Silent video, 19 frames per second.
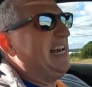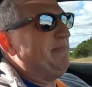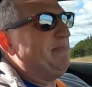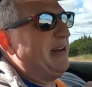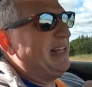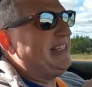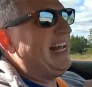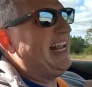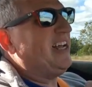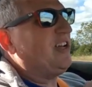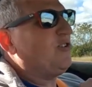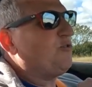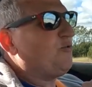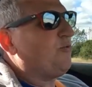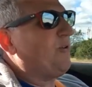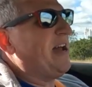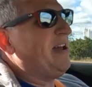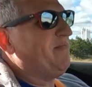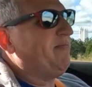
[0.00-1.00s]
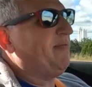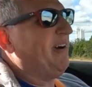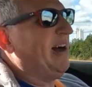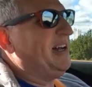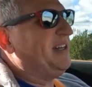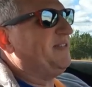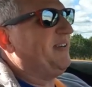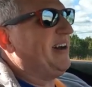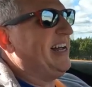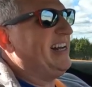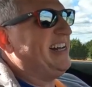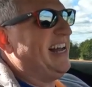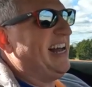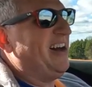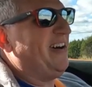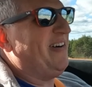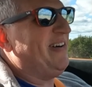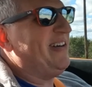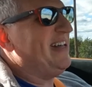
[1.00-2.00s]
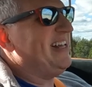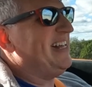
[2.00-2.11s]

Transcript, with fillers: but it's at a great price right now,